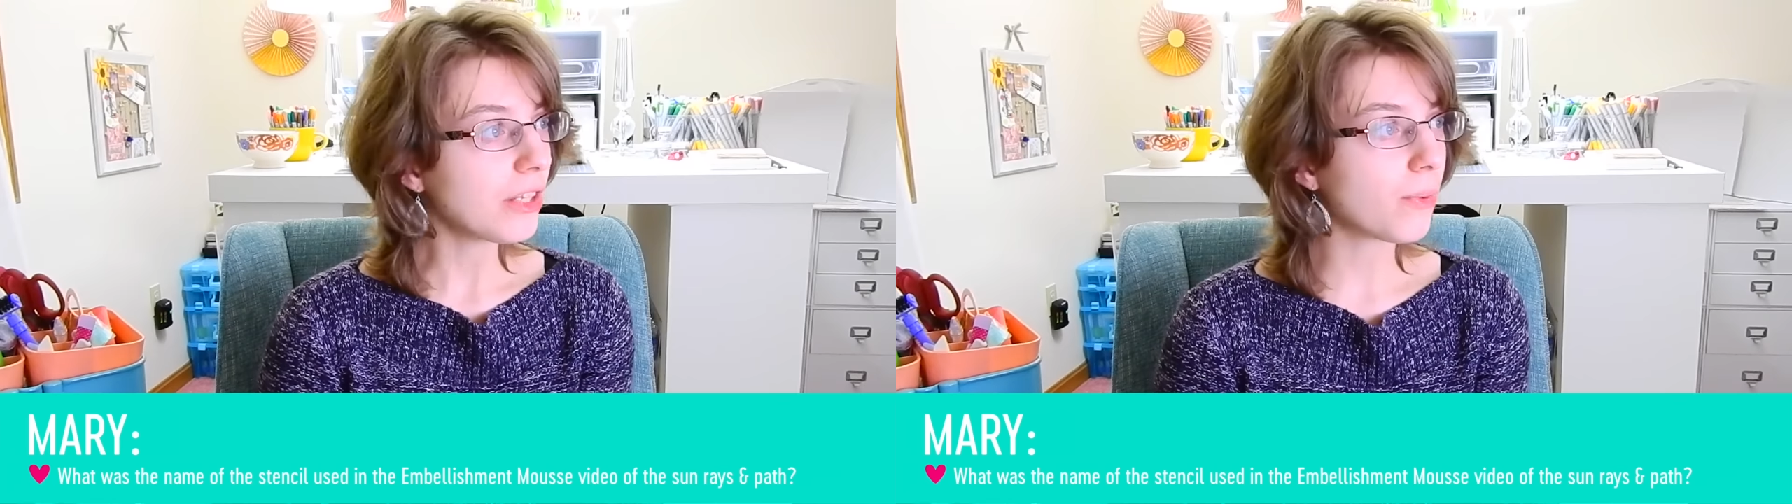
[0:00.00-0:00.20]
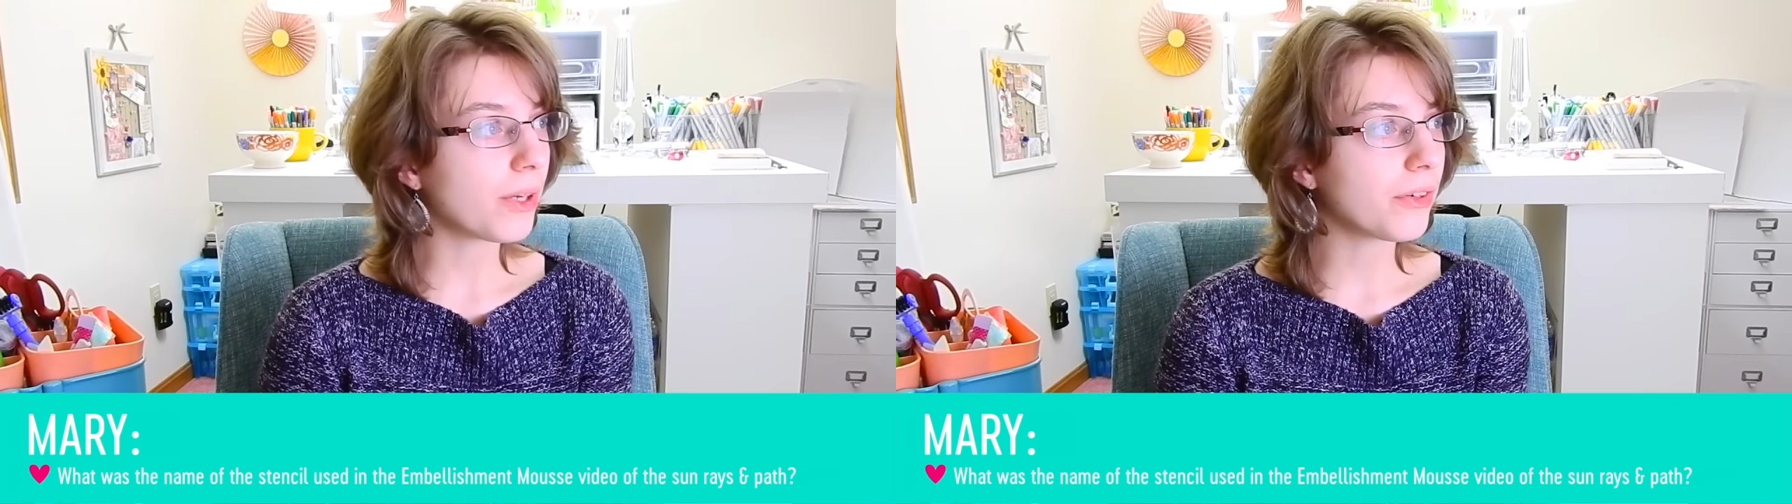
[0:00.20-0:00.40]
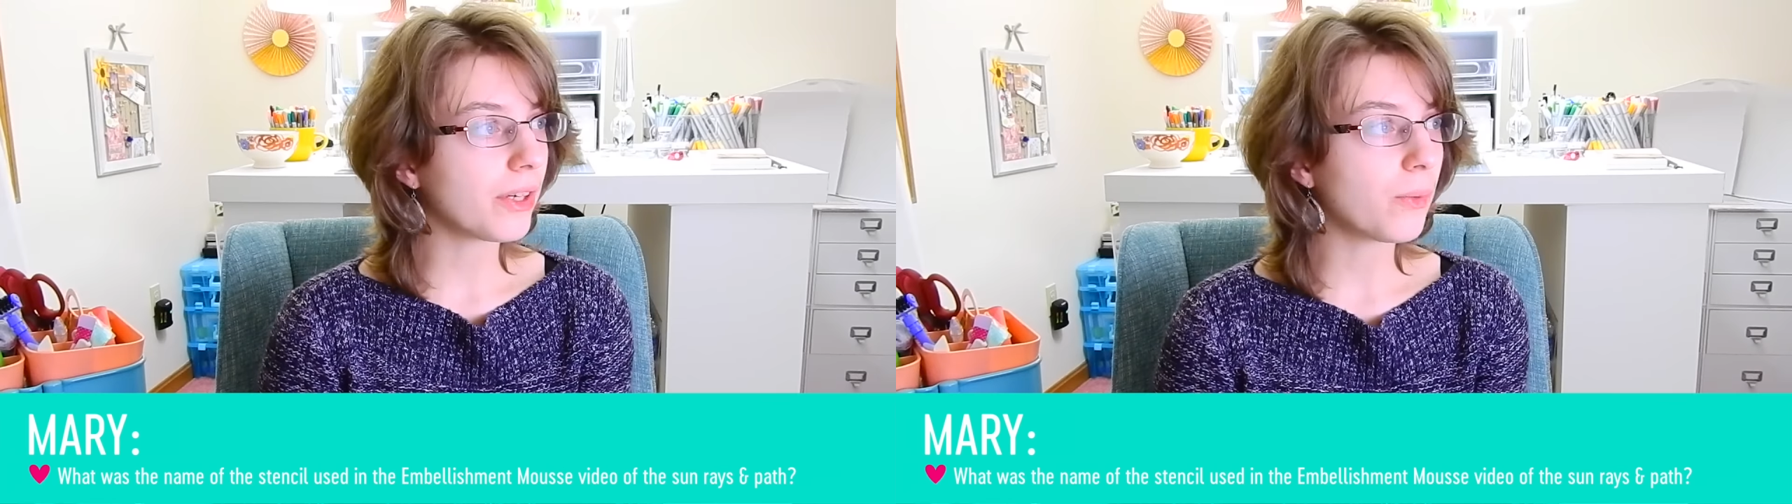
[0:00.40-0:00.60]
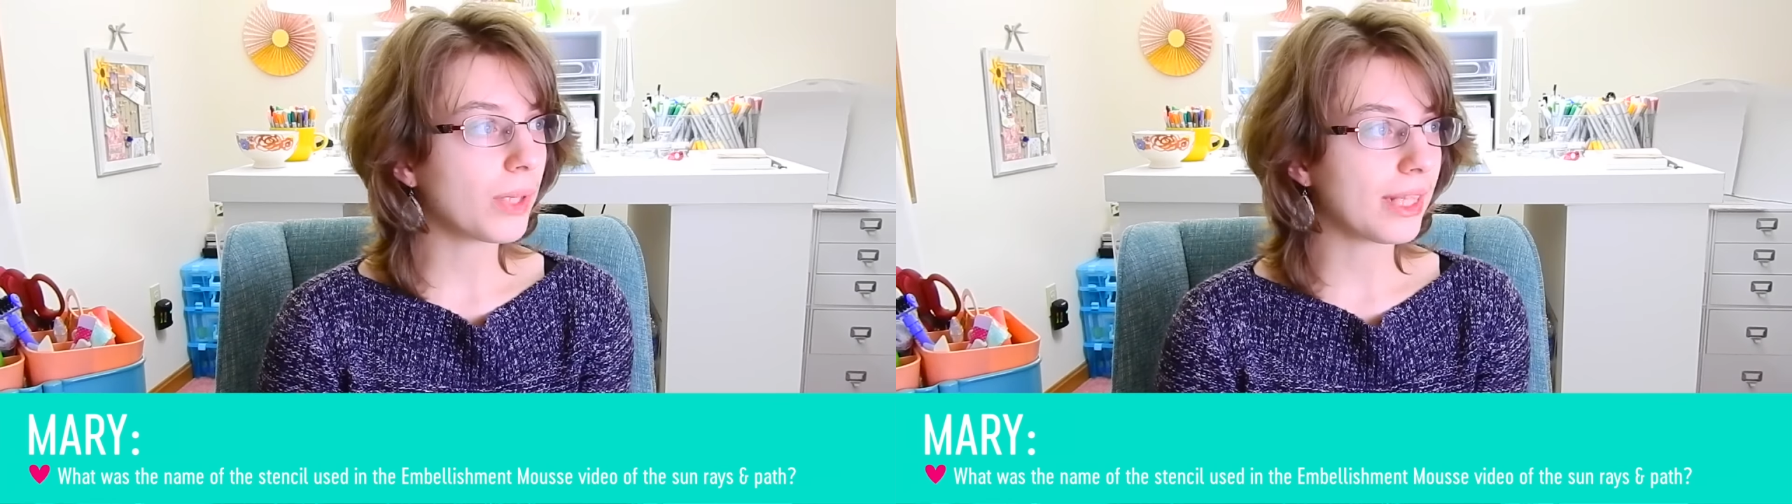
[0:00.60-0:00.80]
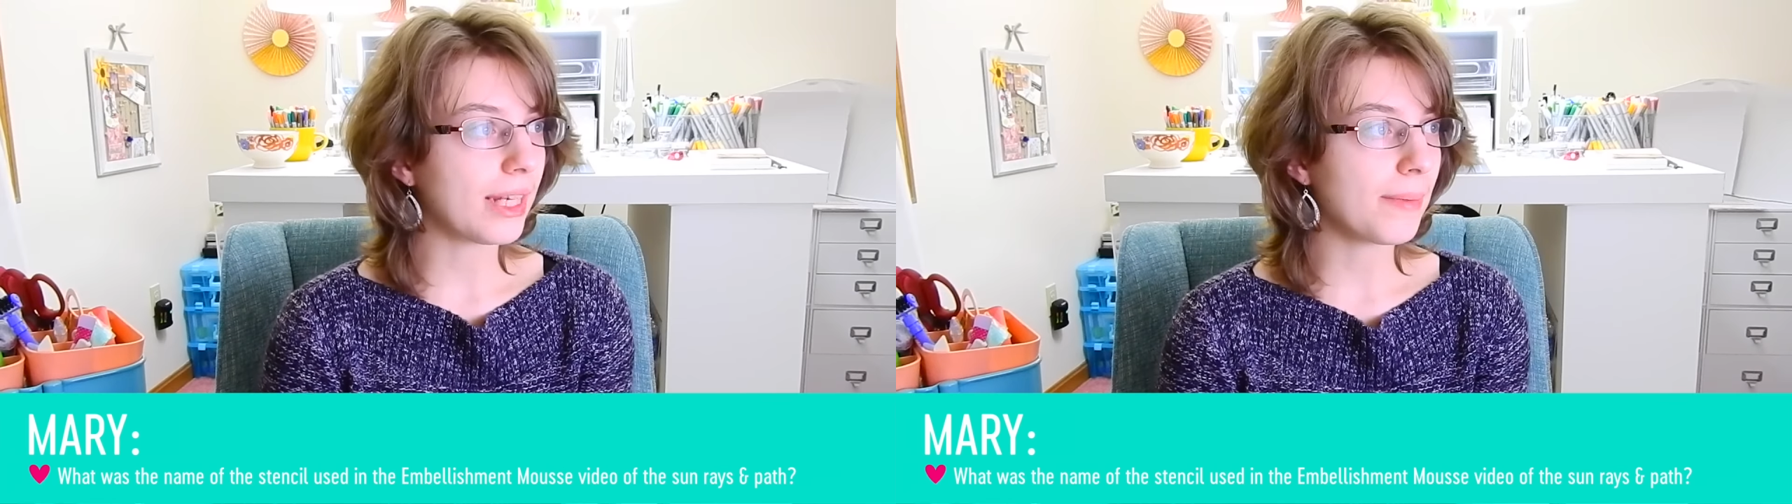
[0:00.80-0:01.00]
is wondering
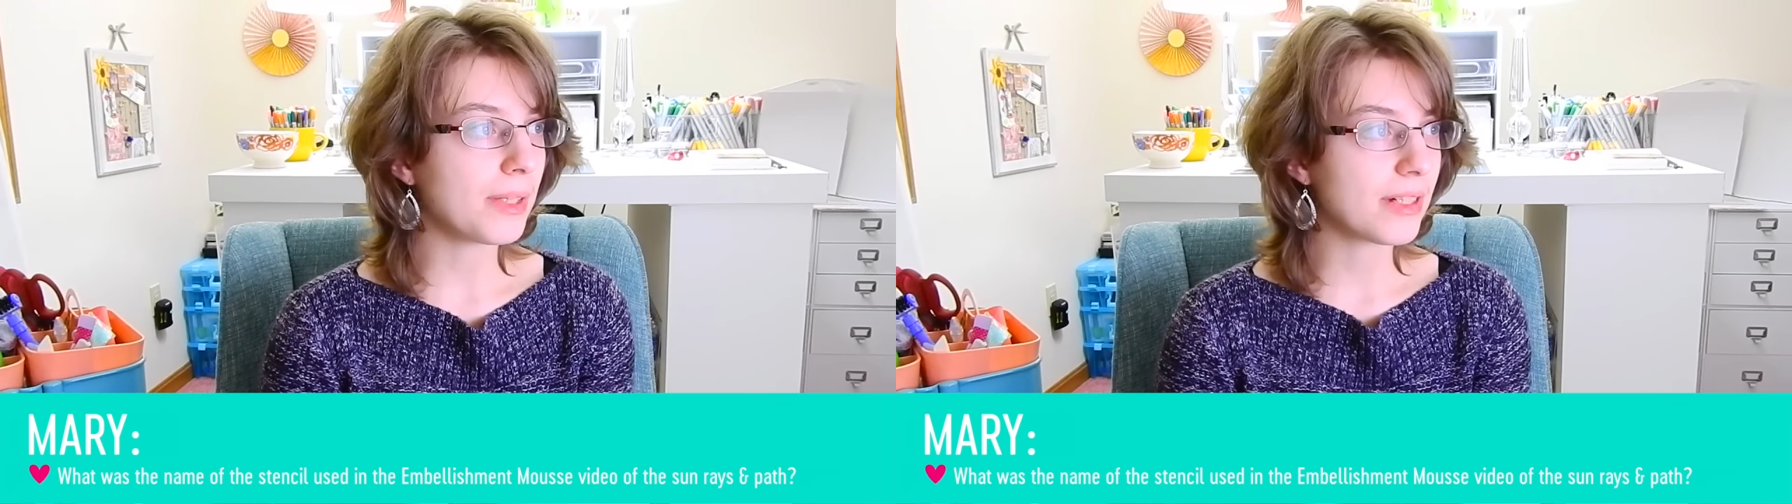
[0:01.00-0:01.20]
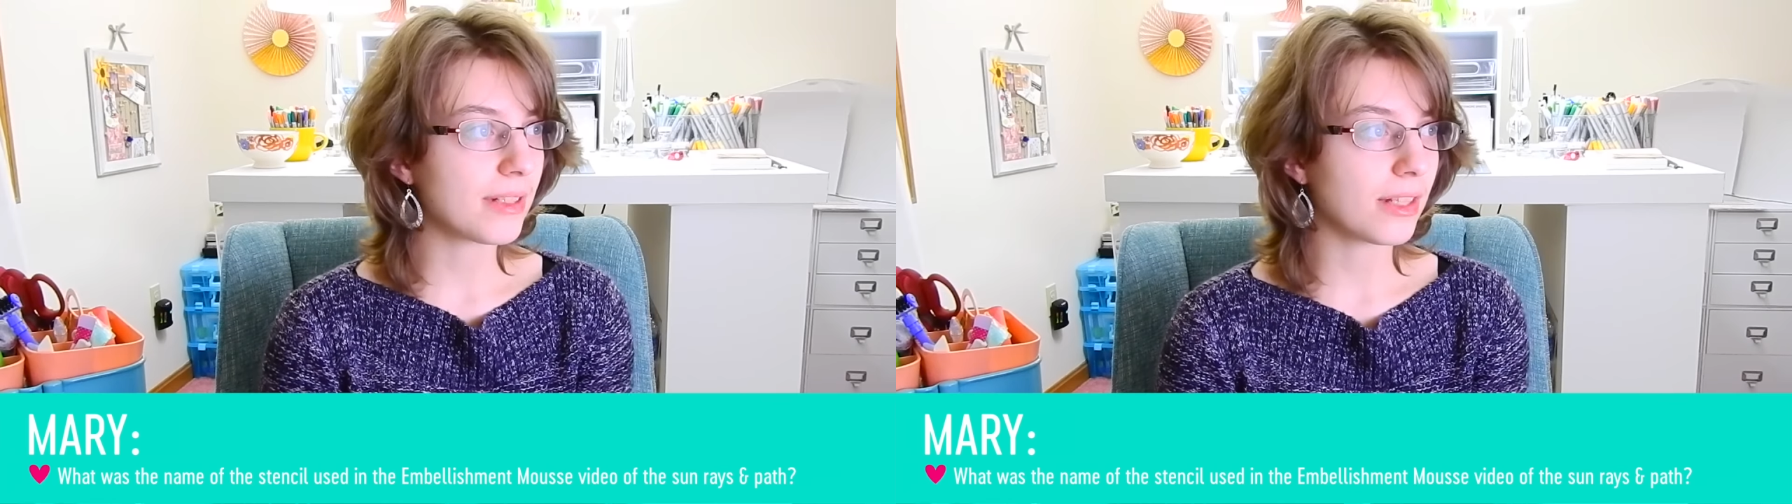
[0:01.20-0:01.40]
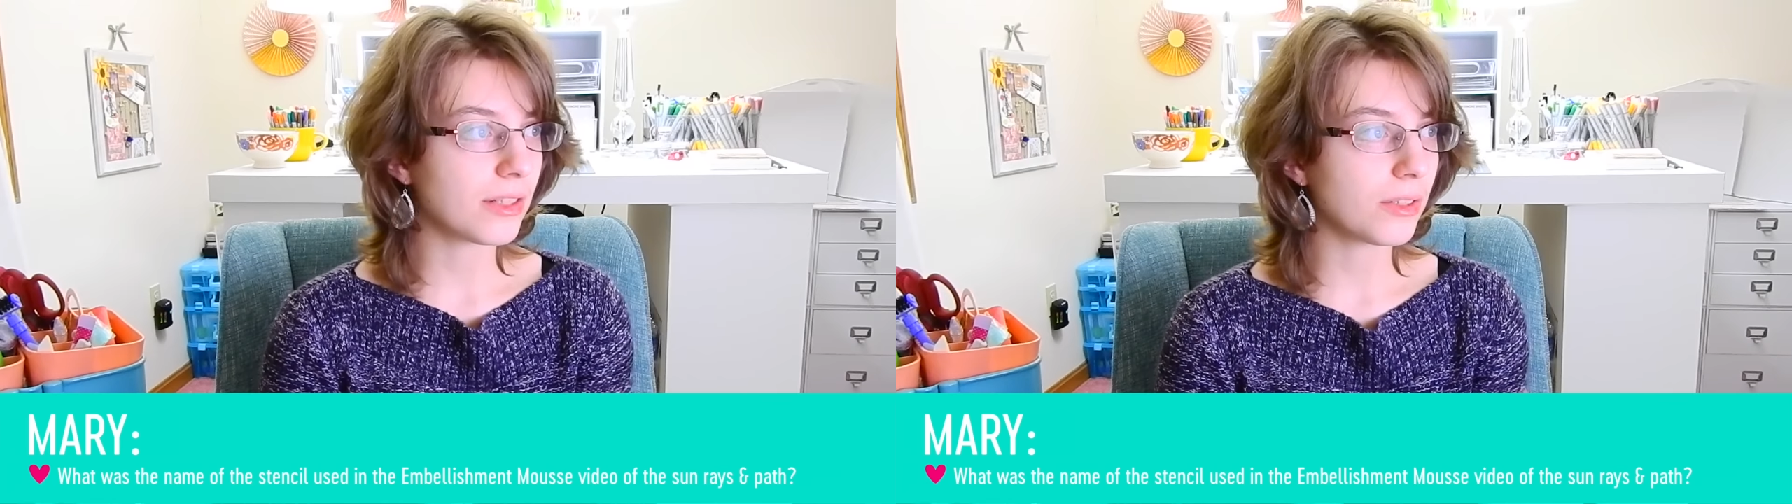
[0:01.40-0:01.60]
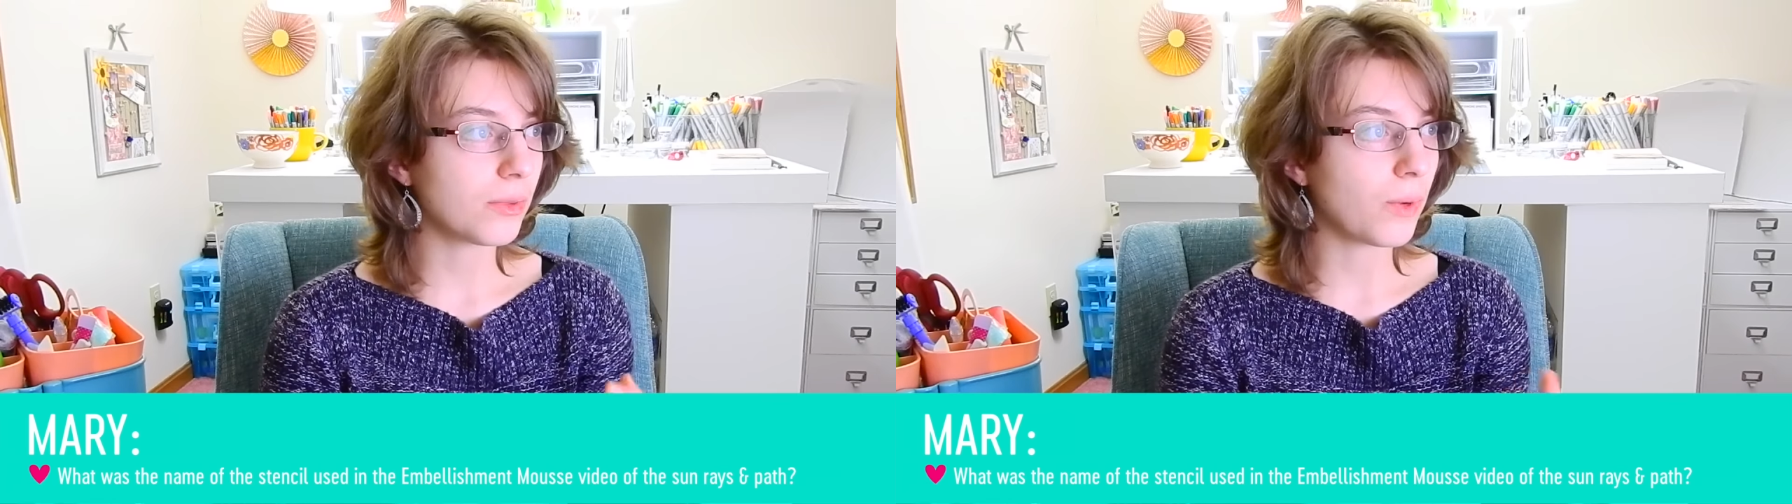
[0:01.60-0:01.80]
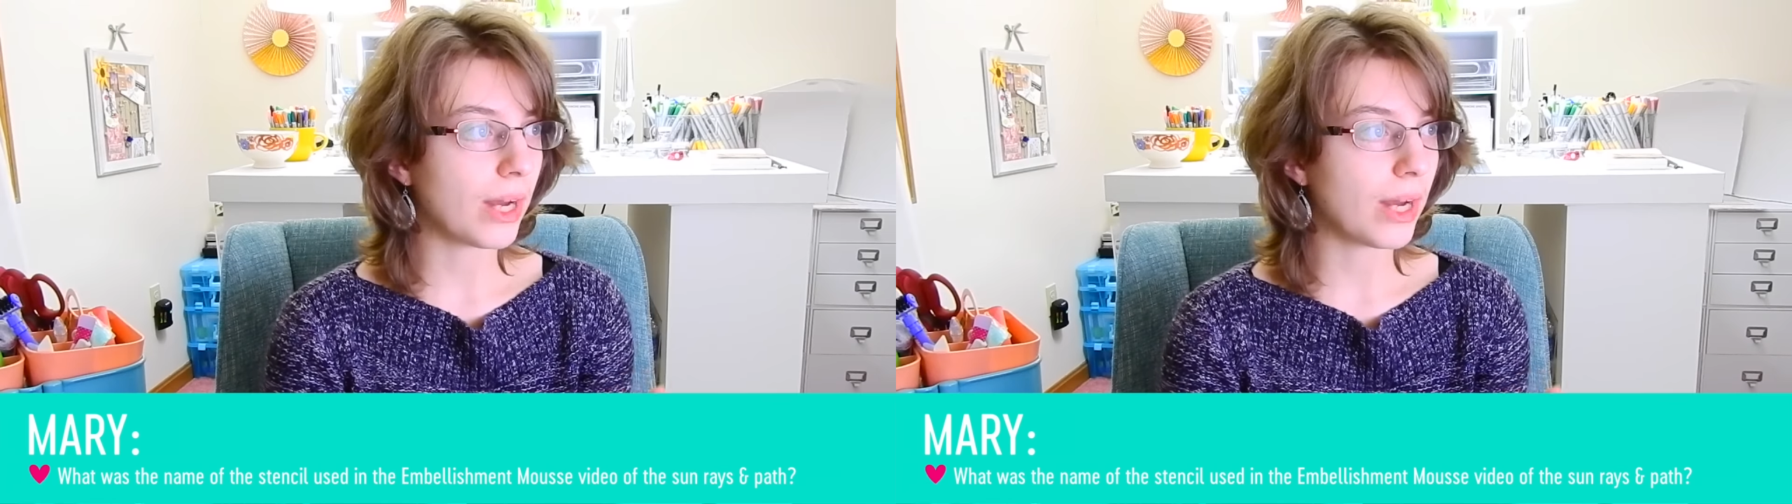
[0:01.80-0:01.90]
what the name of the stencil